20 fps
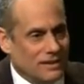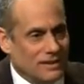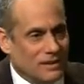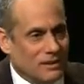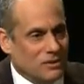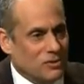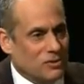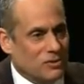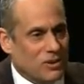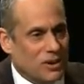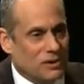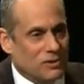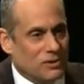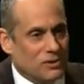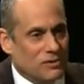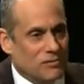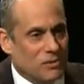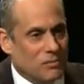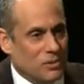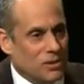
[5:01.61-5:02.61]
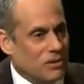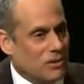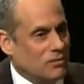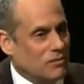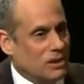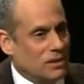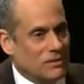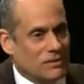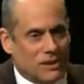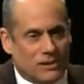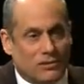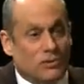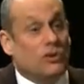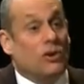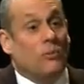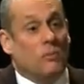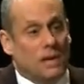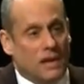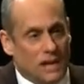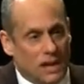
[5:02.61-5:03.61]
the construction of the pyramids and
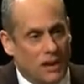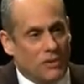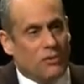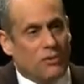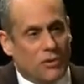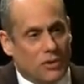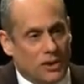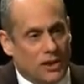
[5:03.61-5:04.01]
so many other